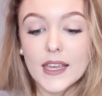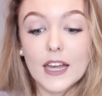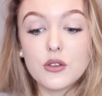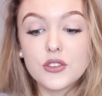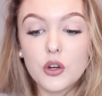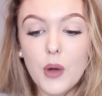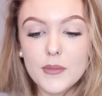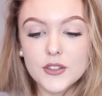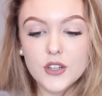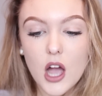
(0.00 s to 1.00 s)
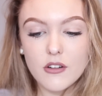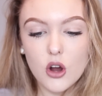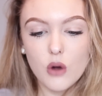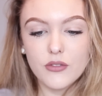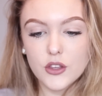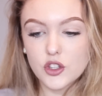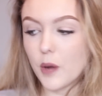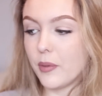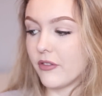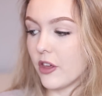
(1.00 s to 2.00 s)
Can you still wear mascara over the
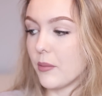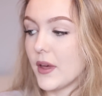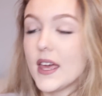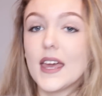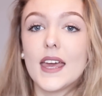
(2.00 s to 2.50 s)
top of them?